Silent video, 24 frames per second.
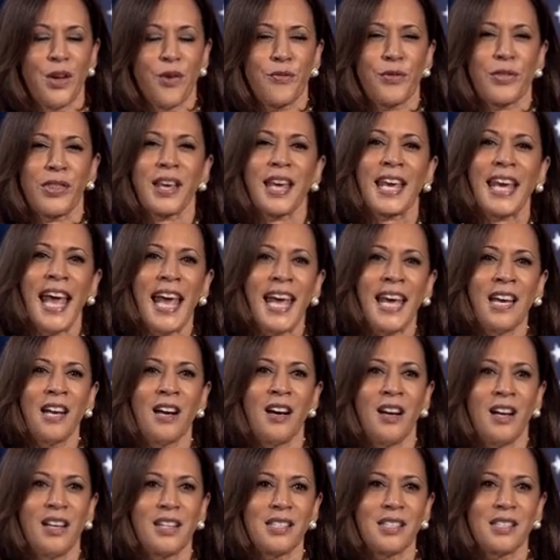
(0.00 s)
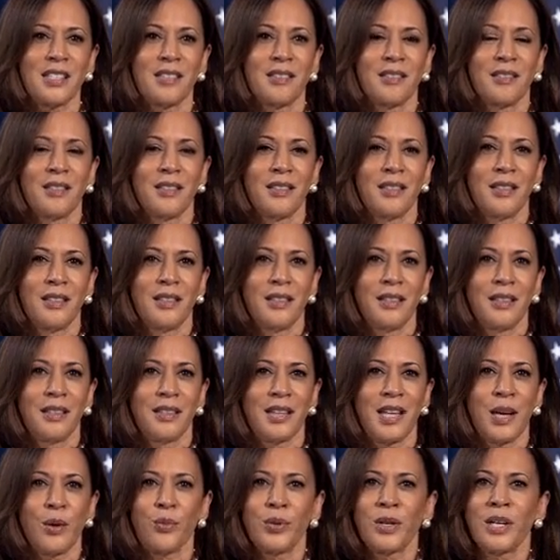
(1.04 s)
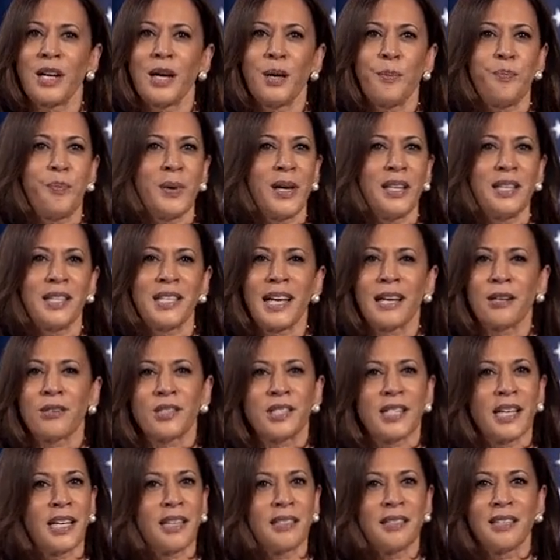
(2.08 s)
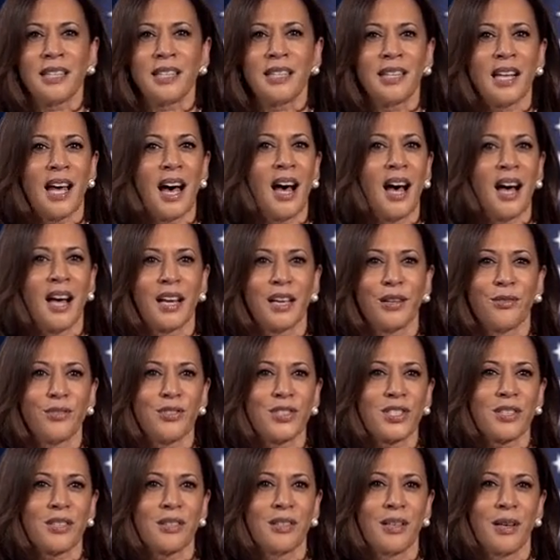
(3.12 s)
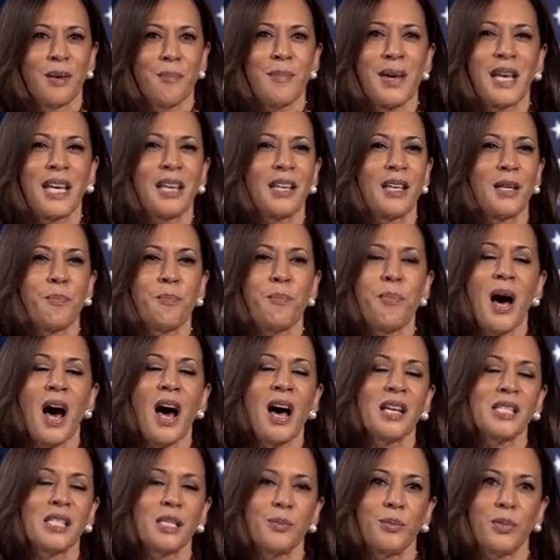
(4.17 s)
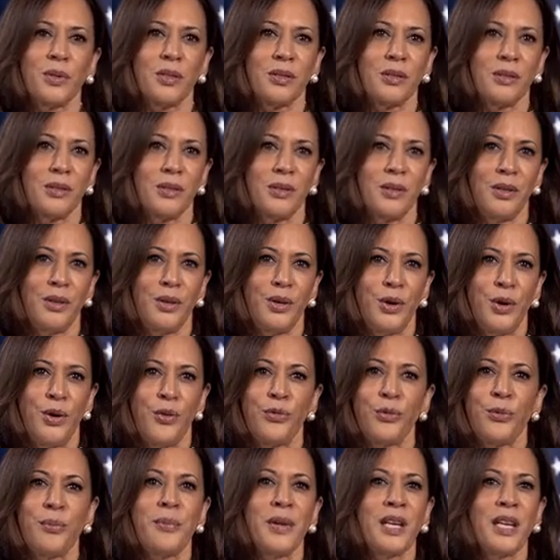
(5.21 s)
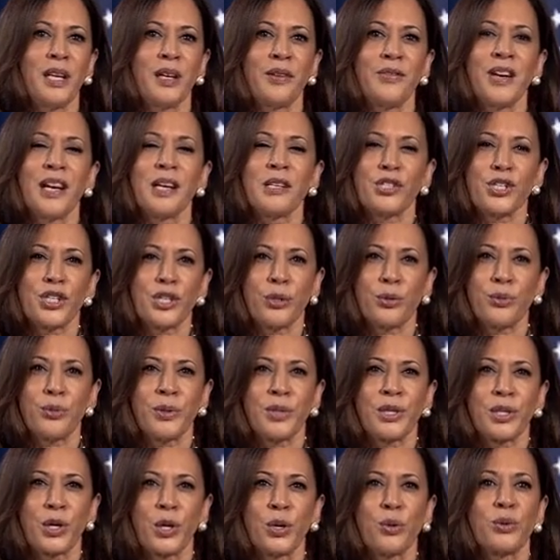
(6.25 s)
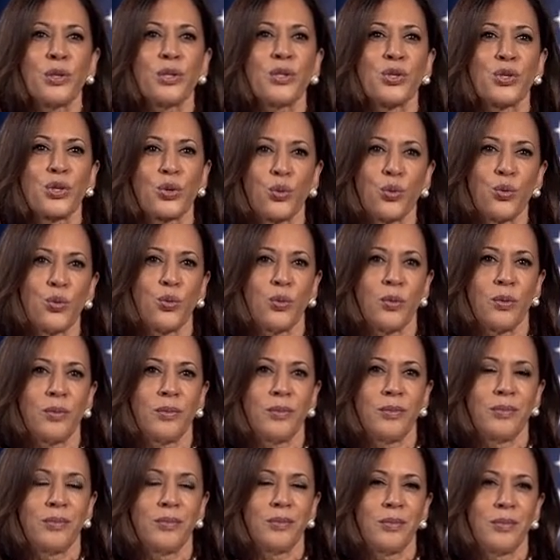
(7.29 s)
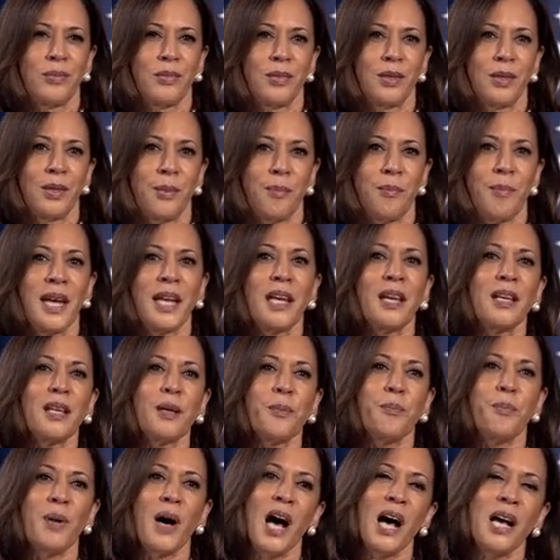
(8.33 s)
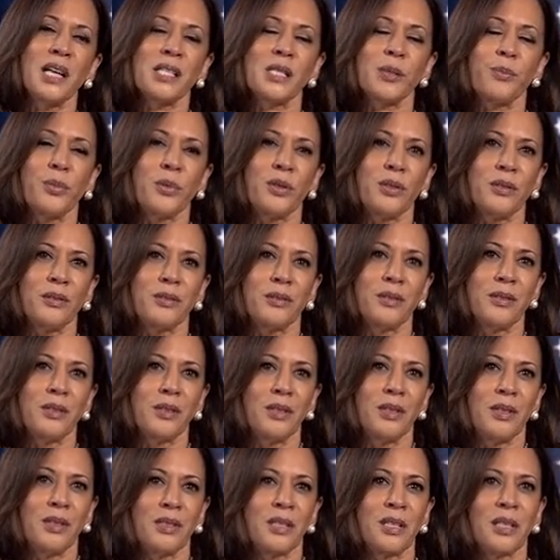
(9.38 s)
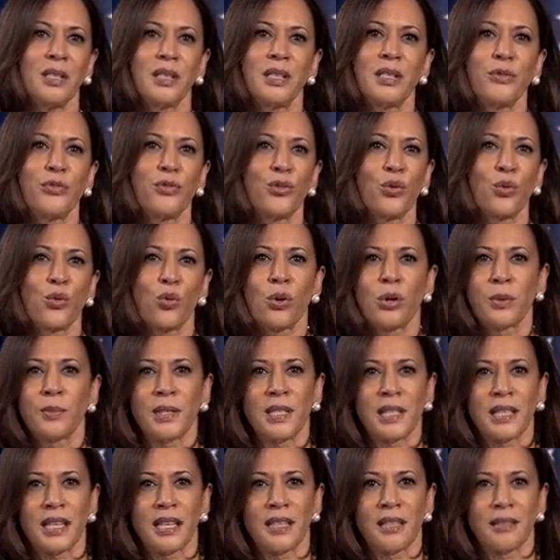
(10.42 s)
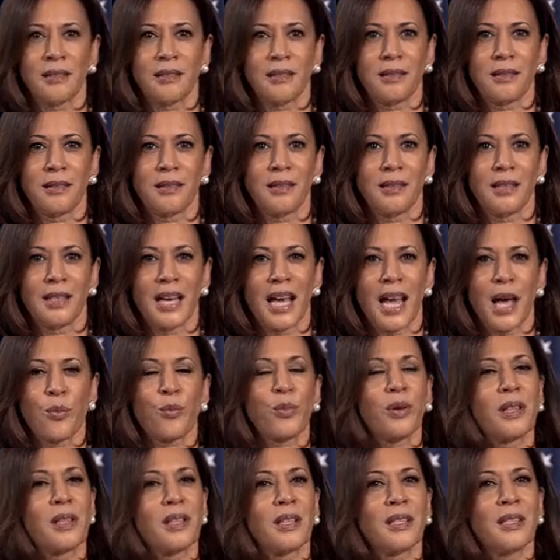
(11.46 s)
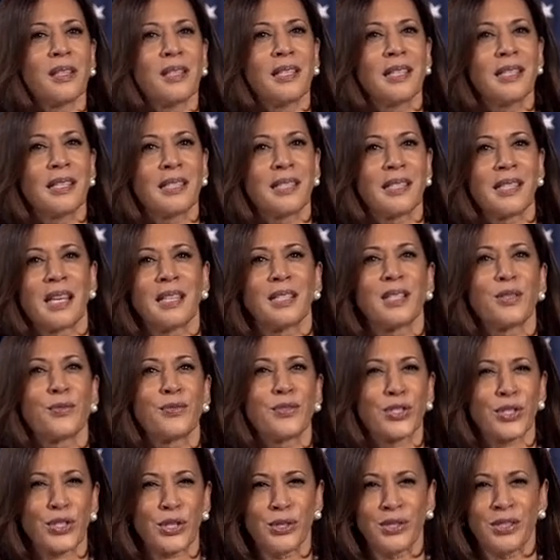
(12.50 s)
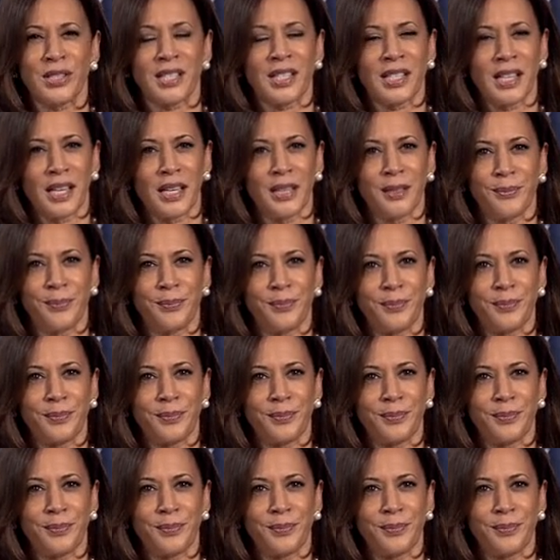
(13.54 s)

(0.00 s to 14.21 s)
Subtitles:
for the chaos that would upend our daily lives, make it impossible for many of our children to go to school, make it impossible to live normally and with a sense of certainty.